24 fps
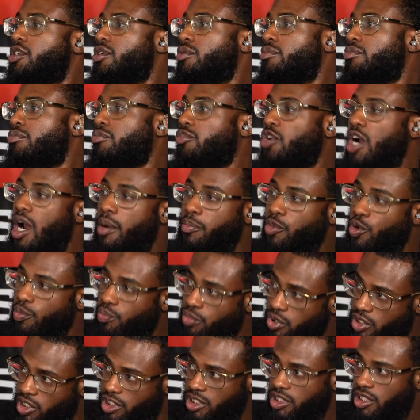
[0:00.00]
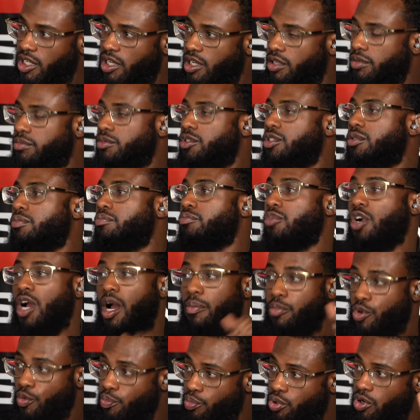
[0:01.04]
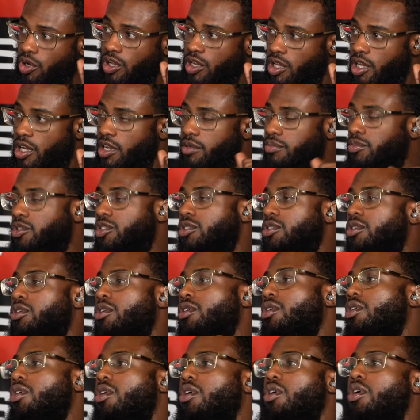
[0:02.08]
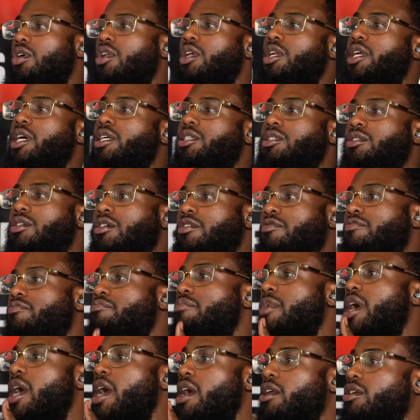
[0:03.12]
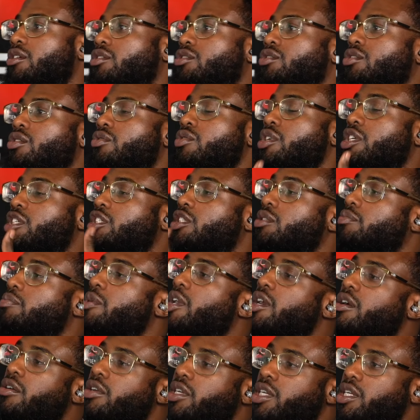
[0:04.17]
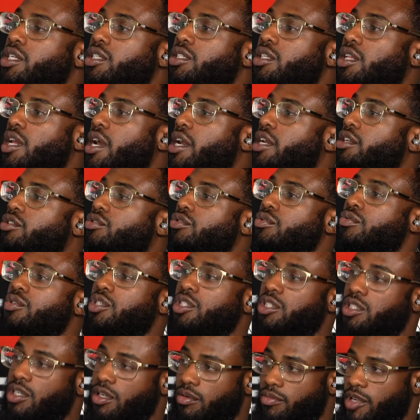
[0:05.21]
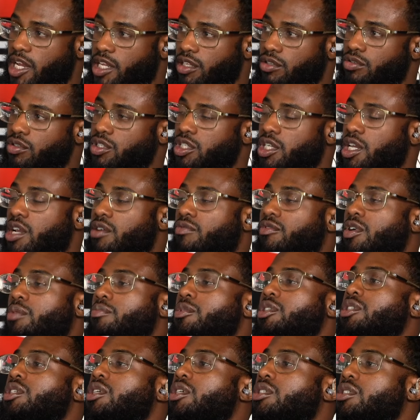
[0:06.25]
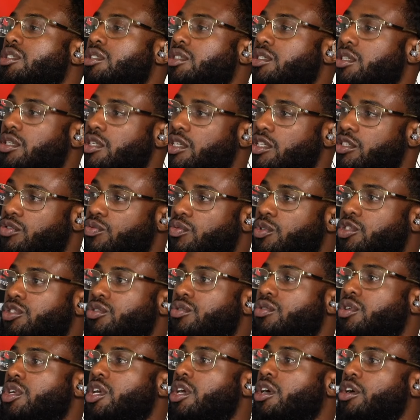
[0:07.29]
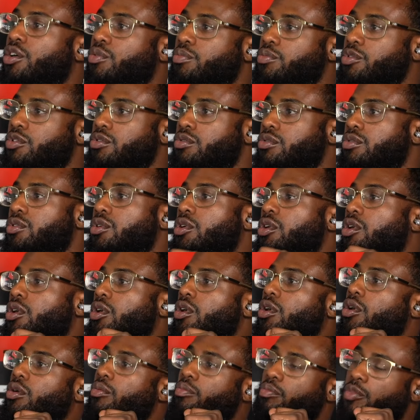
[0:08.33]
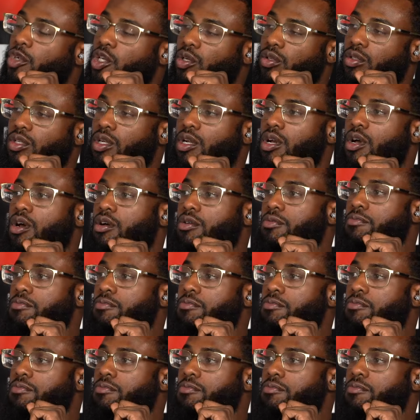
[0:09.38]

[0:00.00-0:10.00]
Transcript: proper push-ups, proper pull-ups, all of that stuff matters. So experience, like doing something like you said, repetitiously, is what's going to help you build it up.